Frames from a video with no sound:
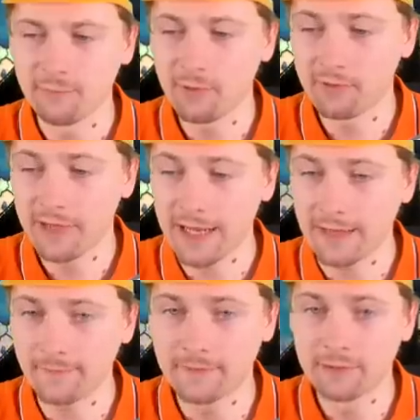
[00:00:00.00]
and we are
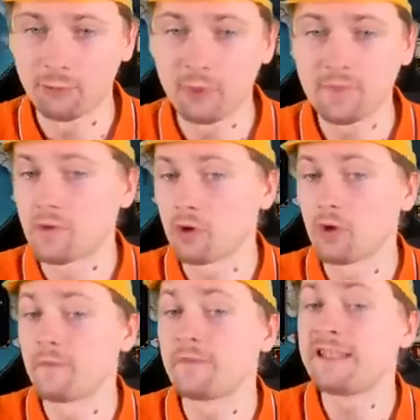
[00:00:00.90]
left with all
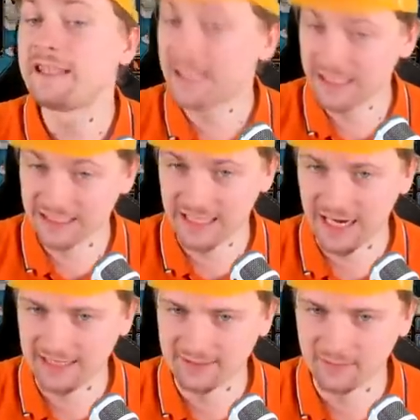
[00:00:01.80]
of these
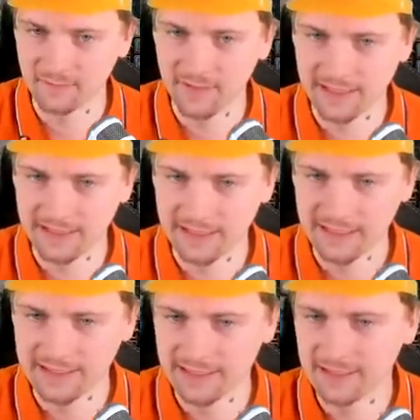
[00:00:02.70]
guys to fight against,